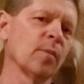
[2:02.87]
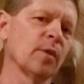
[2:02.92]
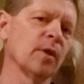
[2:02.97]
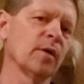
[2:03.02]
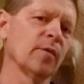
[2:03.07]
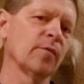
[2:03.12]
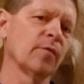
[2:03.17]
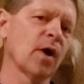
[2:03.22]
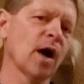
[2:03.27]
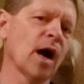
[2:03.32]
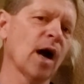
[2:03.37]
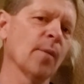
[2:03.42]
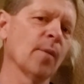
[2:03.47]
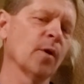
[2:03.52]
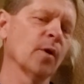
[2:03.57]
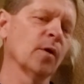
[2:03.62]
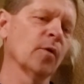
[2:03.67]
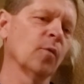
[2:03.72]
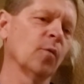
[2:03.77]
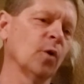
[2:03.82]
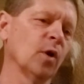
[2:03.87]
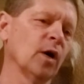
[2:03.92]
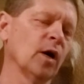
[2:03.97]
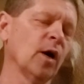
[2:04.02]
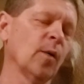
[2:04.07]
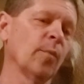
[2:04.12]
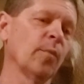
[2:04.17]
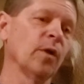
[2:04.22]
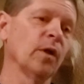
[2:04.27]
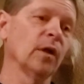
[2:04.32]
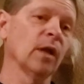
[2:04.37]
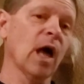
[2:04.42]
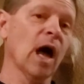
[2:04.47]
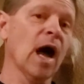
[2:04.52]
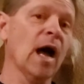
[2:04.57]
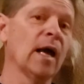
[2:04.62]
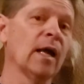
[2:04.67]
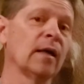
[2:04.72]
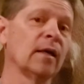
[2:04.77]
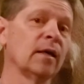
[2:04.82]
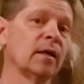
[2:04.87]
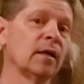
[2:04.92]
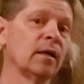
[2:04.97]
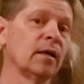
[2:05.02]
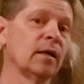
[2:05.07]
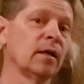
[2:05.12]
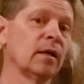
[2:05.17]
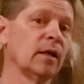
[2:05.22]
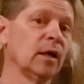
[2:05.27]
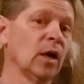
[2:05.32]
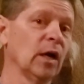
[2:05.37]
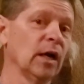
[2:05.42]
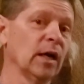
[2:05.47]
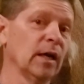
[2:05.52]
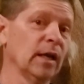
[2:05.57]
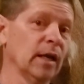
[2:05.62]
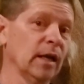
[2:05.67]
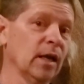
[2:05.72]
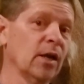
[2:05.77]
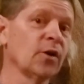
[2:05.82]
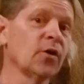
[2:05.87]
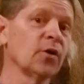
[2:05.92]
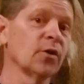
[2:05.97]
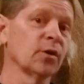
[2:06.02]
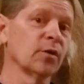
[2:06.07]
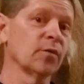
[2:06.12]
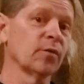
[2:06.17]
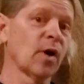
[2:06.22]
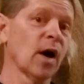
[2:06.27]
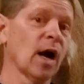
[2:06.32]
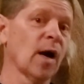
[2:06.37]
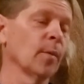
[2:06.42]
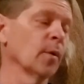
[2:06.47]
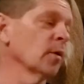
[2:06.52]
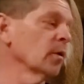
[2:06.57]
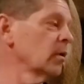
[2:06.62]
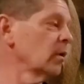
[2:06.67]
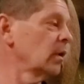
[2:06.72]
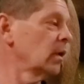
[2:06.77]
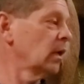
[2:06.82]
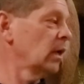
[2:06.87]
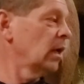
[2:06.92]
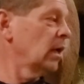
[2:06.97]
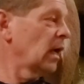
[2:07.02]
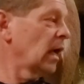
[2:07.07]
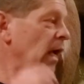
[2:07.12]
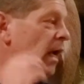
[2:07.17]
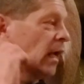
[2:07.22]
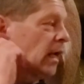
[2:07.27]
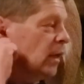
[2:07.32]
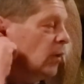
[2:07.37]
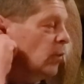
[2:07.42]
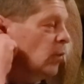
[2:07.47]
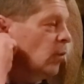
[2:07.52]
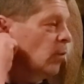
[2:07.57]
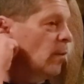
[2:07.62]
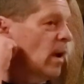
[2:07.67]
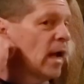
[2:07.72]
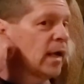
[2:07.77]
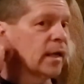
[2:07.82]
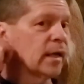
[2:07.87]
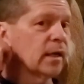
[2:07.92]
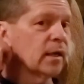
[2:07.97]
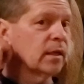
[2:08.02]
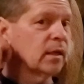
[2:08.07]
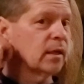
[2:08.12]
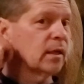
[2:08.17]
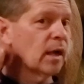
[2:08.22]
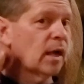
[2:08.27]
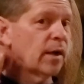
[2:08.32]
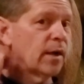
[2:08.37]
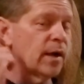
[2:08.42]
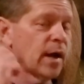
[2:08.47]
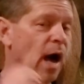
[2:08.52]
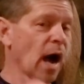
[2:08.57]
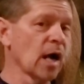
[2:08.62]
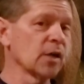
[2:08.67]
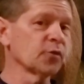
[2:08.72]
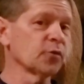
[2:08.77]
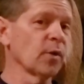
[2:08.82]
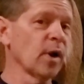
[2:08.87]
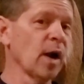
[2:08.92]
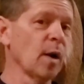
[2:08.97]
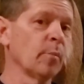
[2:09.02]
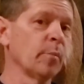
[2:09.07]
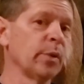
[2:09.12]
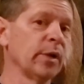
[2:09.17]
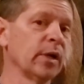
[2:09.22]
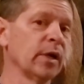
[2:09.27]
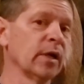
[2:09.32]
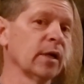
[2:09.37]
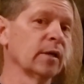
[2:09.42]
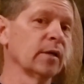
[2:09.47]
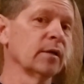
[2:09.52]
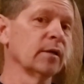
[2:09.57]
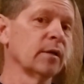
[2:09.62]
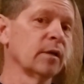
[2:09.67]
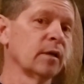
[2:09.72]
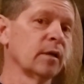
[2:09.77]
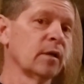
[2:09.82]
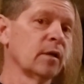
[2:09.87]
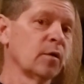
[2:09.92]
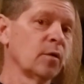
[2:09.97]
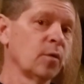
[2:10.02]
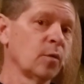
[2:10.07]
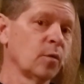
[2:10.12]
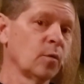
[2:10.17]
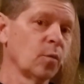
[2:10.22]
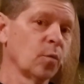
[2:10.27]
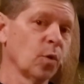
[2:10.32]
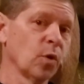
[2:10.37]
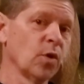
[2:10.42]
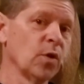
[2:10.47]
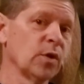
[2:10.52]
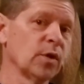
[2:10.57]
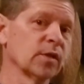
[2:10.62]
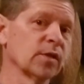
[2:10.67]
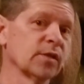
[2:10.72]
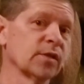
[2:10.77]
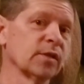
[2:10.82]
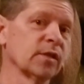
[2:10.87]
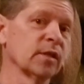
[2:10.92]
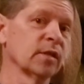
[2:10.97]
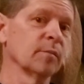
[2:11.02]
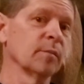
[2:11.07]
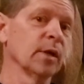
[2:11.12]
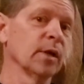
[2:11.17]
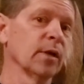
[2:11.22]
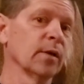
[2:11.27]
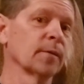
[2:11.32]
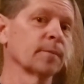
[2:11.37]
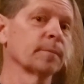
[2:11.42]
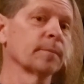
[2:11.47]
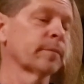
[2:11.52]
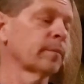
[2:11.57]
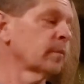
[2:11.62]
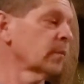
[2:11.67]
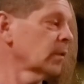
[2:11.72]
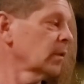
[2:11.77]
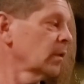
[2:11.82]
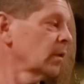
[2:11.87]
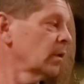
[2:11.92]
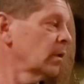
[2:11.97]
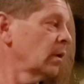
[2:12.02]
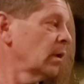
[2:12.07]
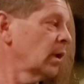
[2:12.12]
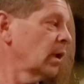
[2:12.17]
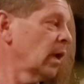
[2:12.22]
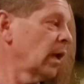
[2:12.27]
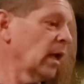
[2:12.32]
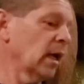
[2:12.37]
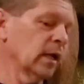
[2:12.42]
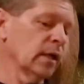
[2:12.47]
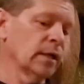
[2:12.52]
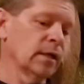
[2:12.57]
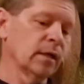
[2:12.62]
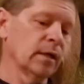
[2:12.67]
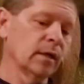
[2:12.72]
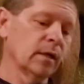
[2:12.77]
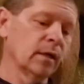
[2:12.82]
the fiber, will help the light get into the fiber, and it will make it a nice round pin where you can see it better. And